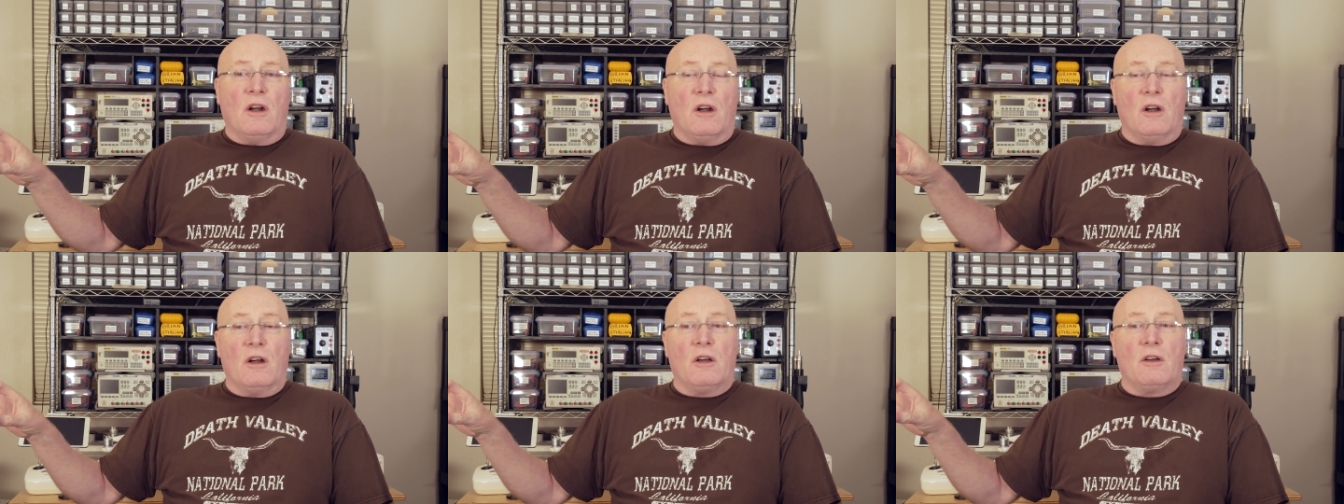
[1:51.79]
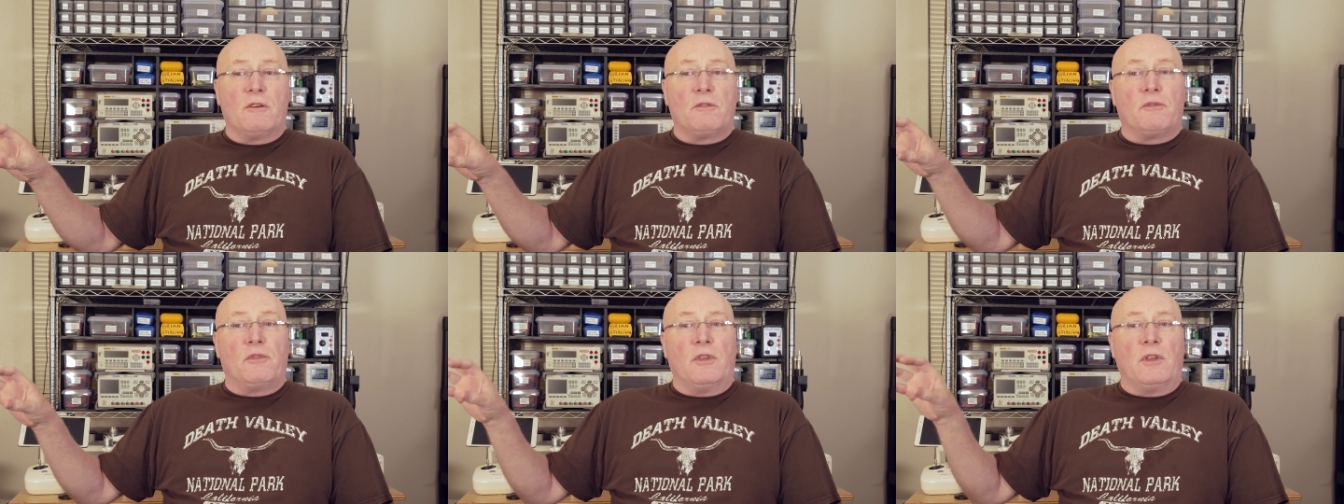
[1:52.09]

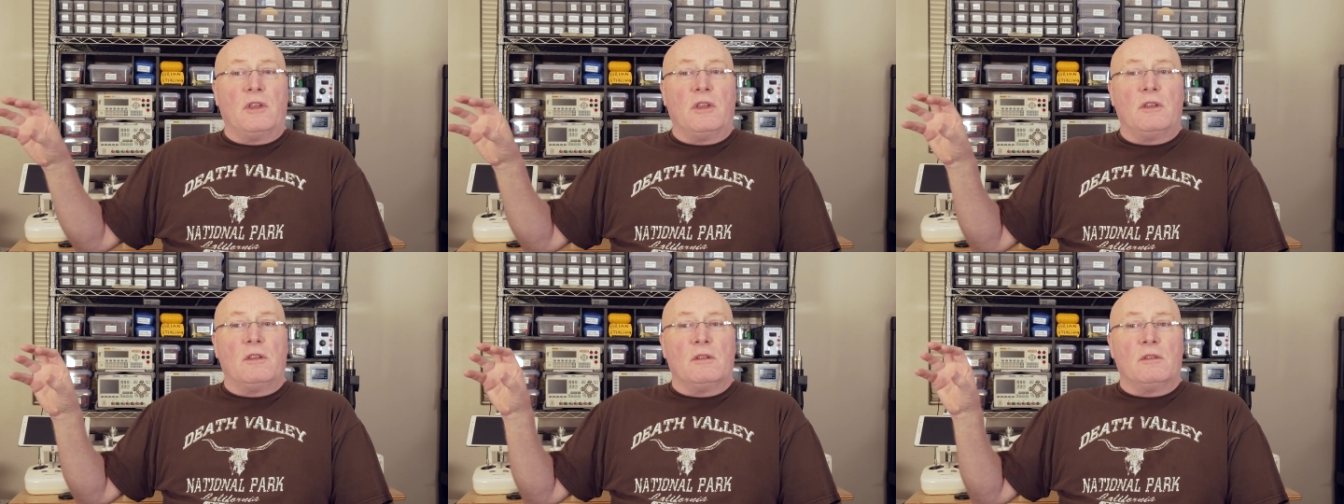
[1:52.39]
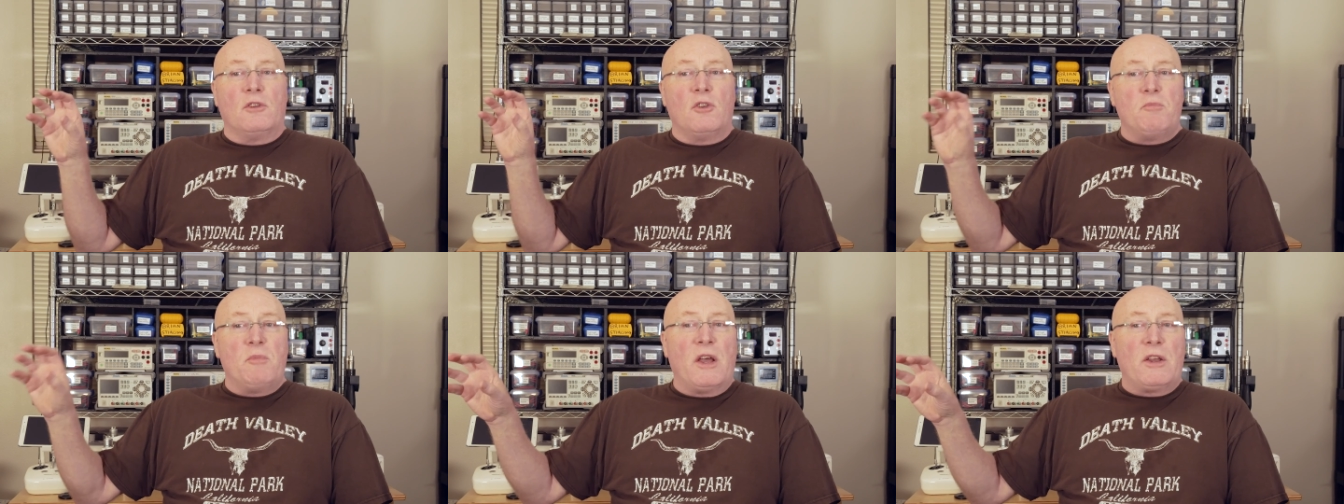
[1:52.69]
of the
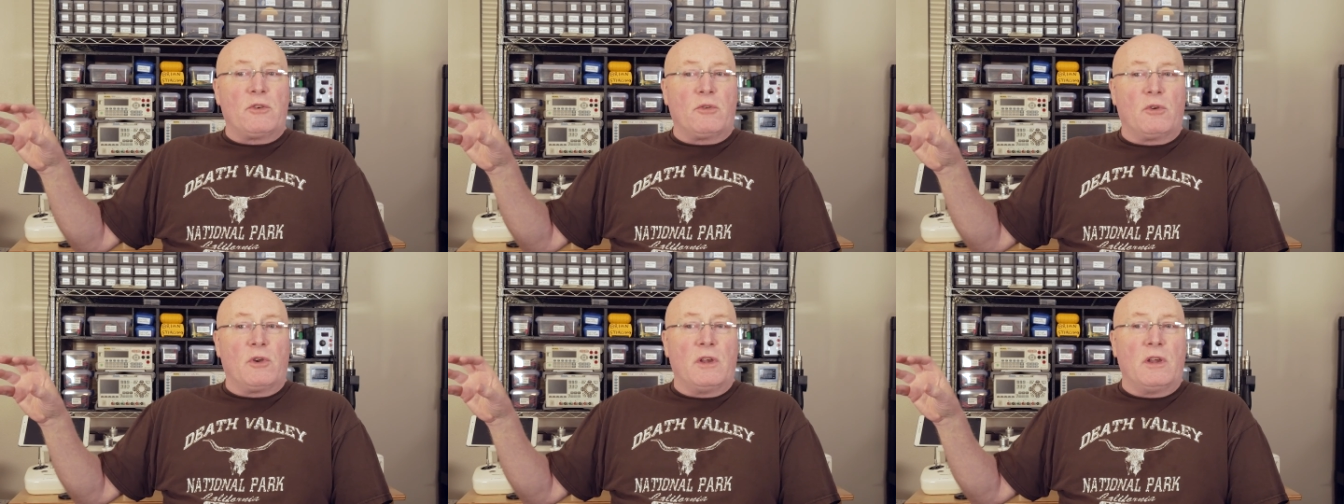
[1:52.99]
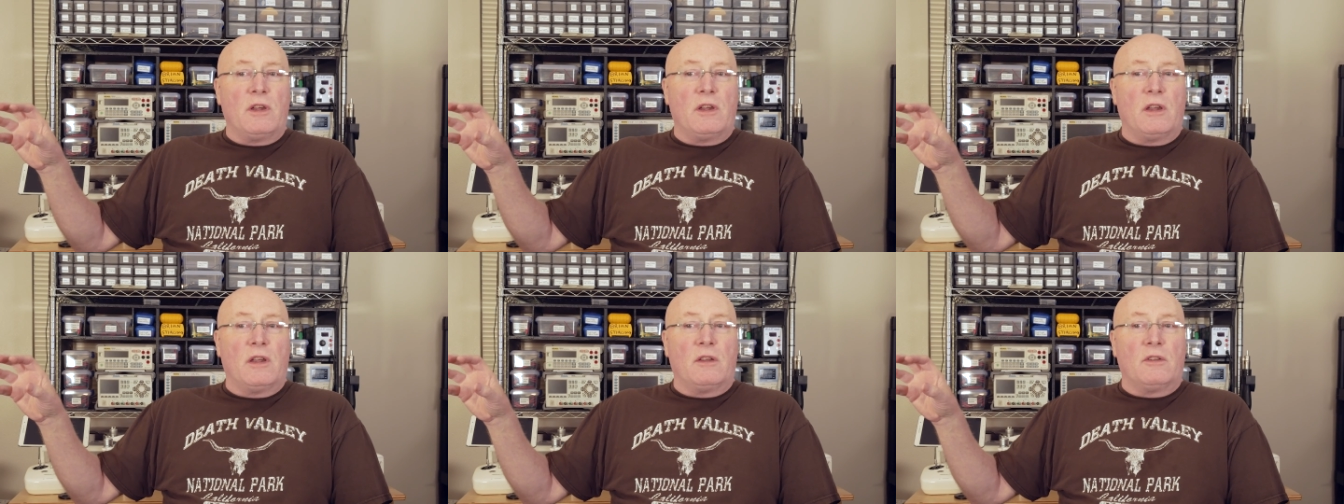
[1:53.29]

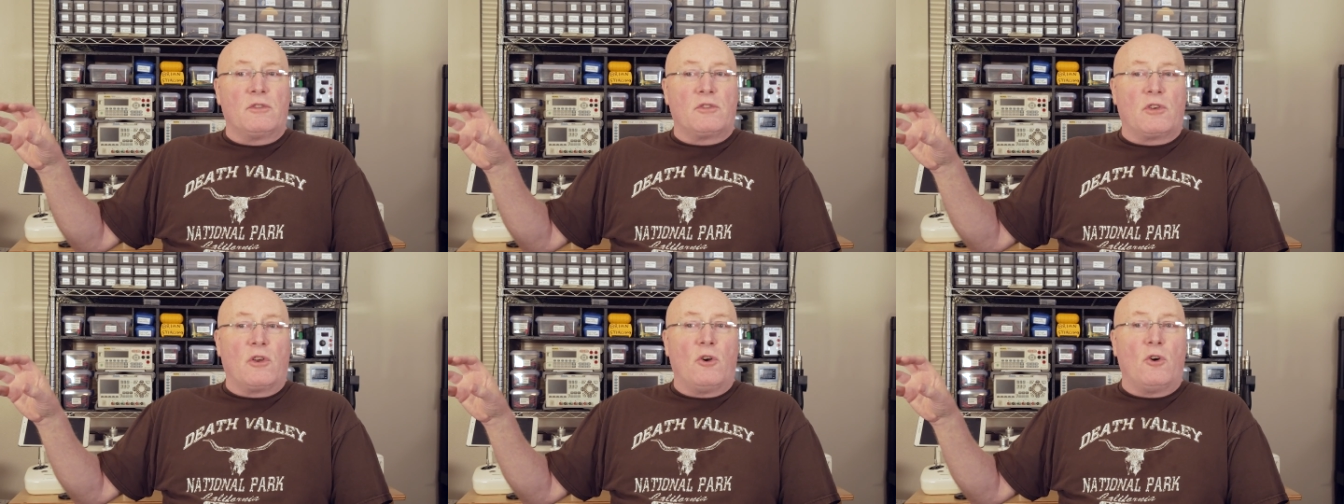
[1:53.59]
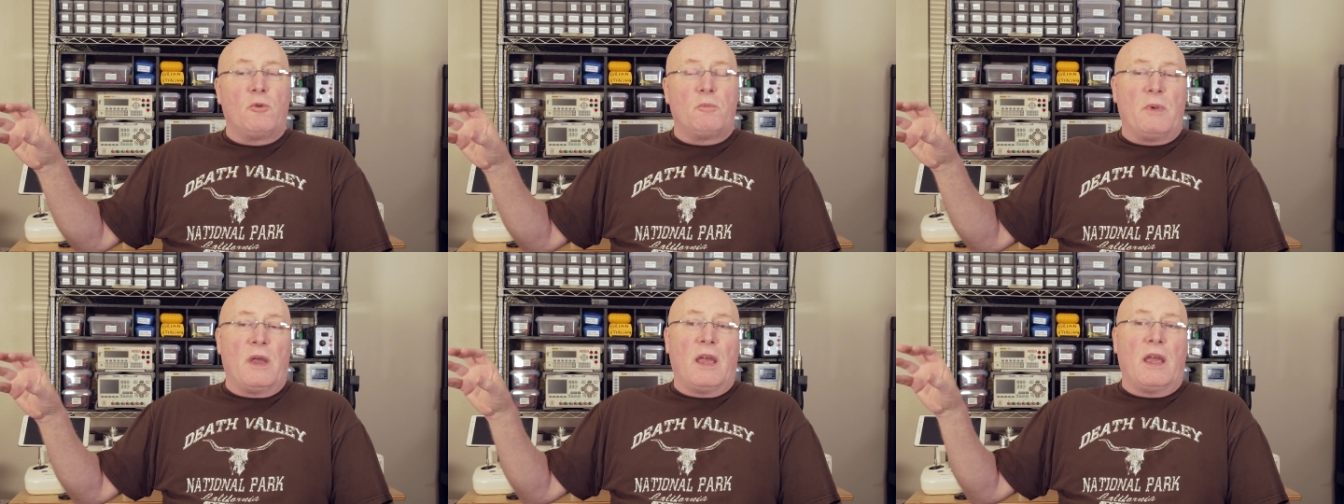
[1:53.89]
lumetri
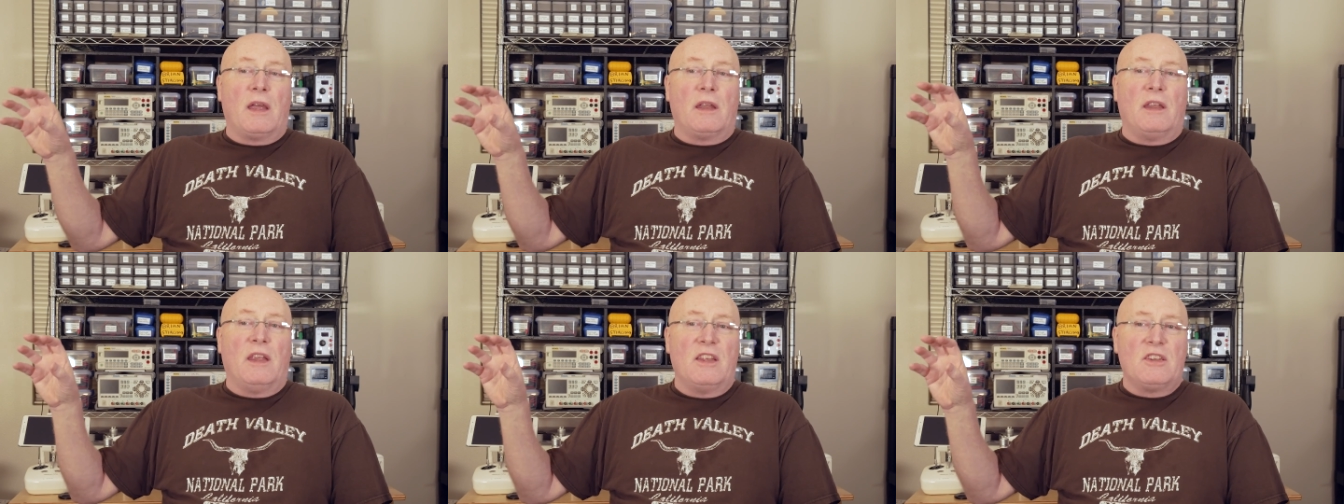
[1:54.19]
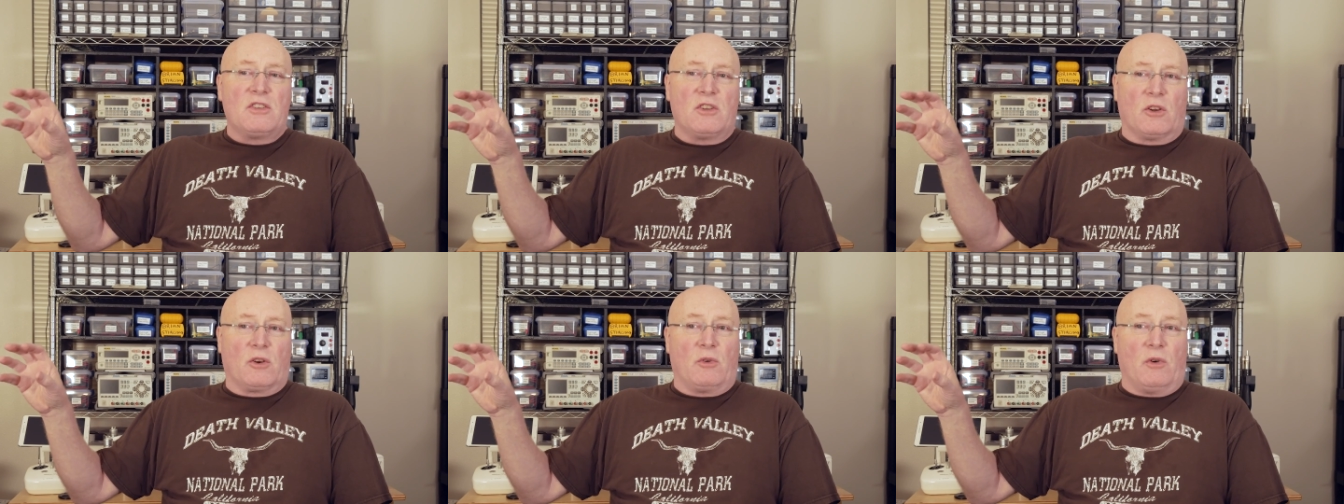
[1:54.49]
scope and
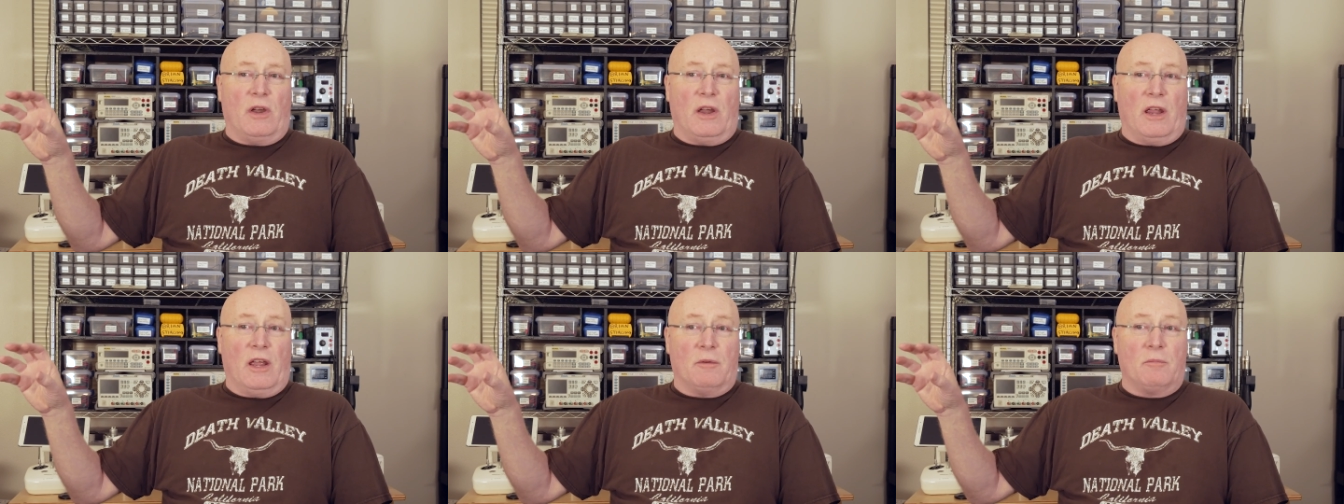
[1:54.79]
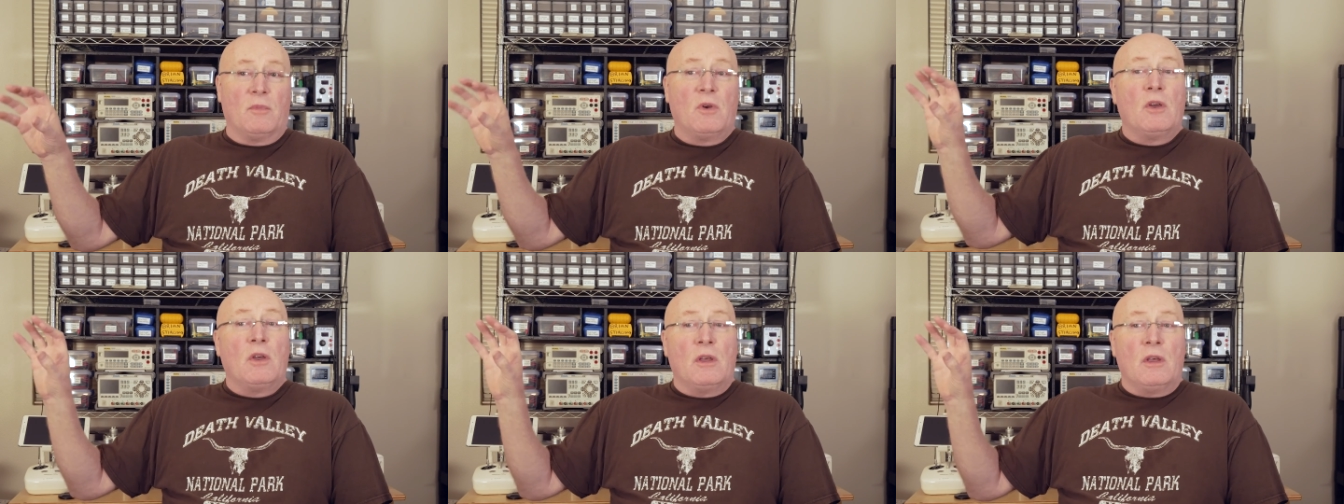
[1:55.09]

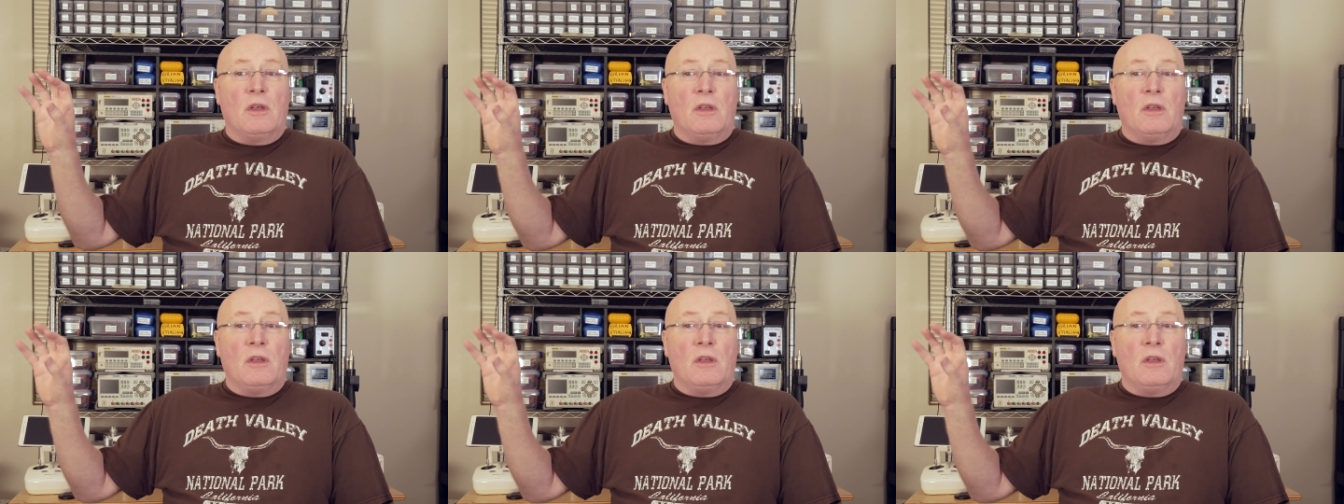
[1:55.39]
histogram